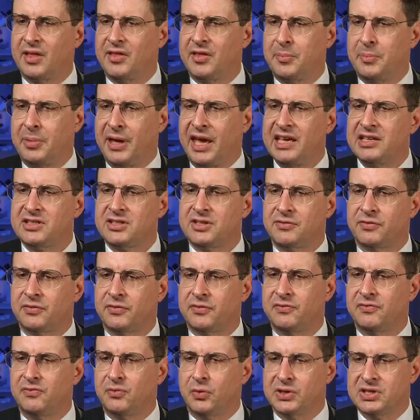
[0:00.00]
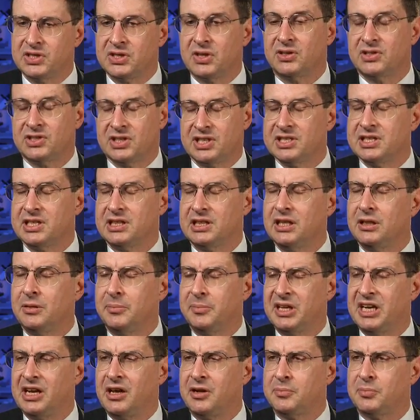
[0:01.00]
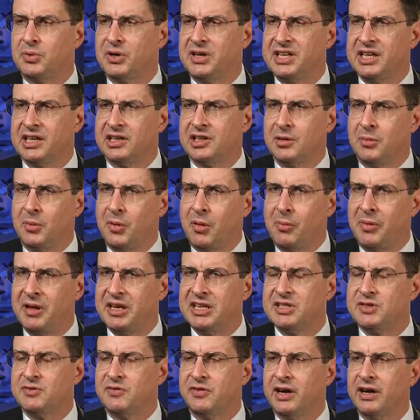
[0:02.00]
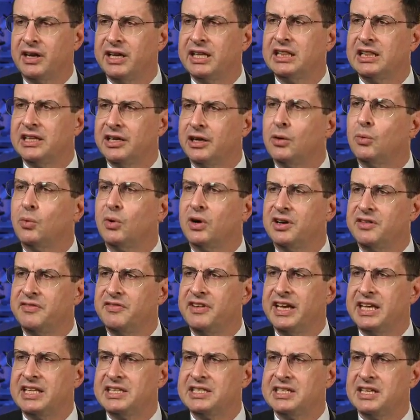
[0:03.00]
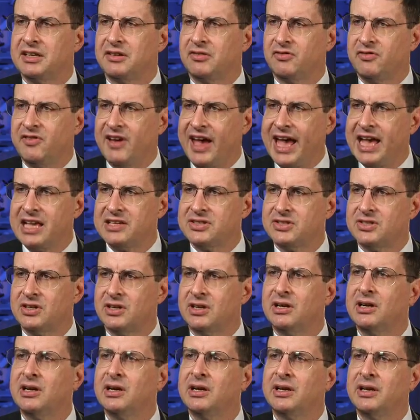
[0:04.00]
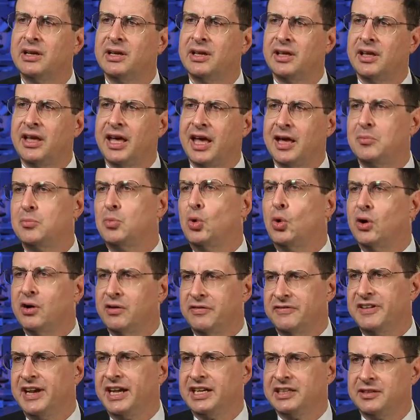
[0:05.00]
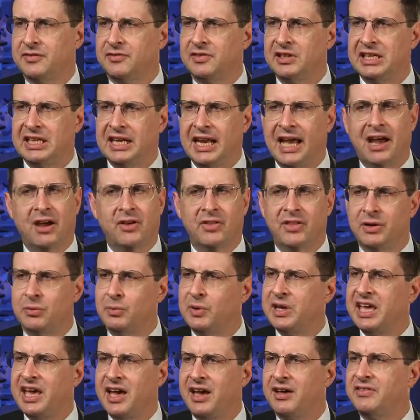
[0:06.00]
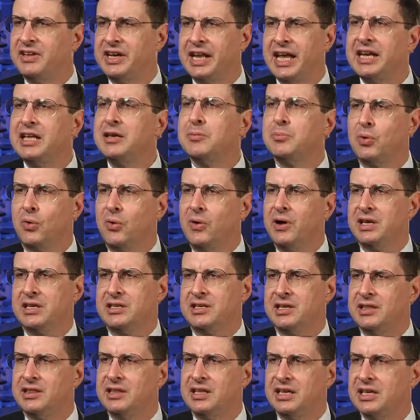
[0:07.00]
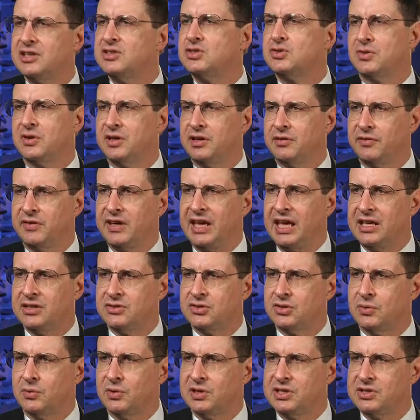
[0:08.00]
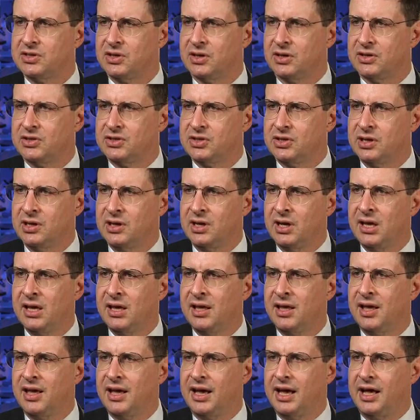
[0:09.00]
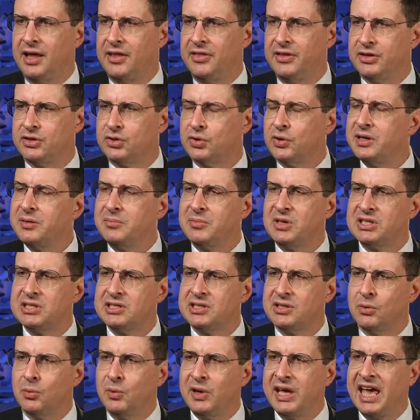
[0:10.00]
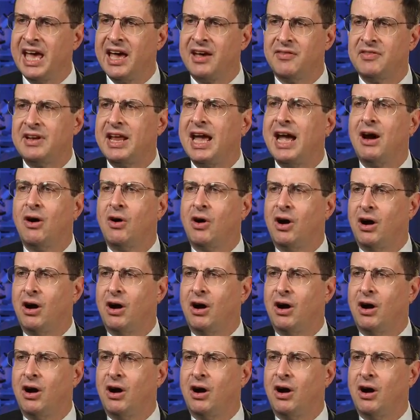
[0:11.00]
The pace of research is a little bit unpredictable, but it's very clear we're advancing faster and more effectively now than we have at any point in the history of cancer research. The treatments that we have now